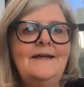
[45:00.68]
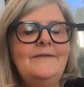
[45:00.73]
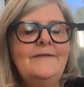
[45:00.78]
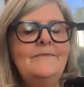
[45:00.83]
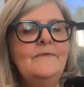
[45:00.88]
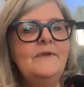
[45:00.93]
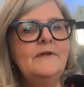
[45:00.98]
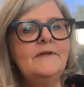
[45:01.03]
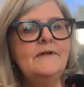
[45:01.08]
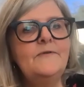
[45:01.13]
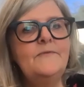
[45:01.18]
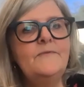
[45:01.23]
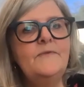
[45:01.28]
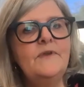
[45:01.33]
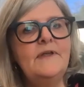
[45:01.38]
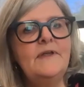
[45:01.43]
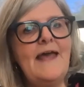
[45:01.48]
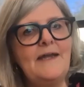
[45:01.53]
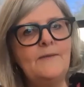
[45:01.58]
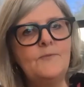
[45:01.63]

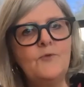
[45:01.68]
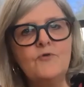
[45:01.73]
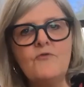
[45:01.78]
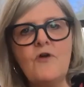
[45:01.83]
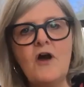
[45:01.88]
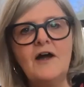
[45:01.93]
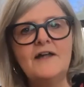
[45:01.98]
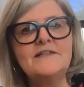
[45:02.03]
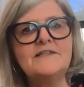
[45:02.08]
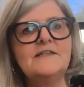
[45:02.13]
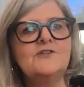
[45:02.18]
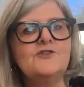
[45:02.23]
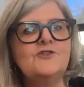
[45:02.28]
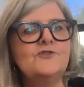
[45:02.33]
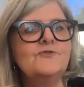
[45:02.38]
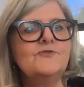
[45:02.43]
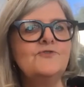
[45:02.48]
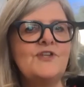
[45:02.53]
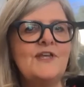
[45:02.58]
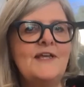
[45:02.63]
the animal rights
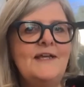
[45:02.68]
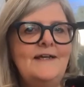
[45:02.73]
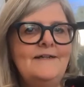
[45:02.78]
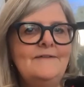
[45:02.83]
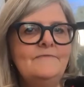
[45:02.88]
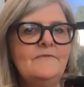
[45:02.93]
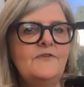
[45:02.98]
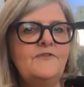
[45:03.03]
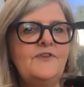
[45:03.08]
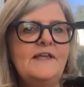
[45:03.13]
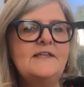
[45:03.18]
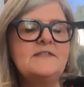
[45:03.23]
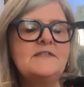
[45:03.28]
issues, the things